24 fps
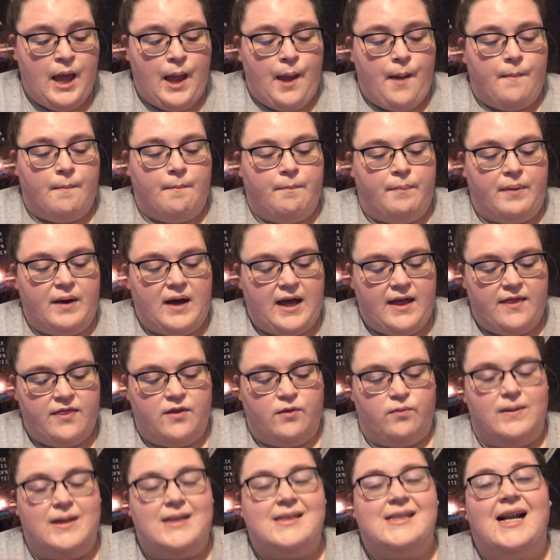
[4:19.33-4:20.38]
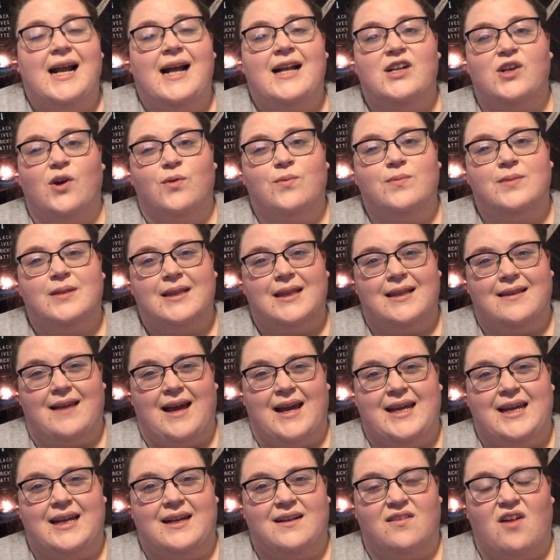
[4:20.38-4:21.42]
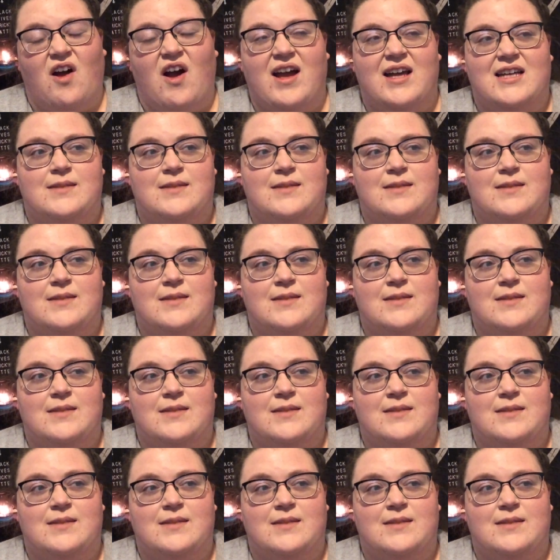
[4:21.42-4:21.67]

But the reason I don't really like it a lot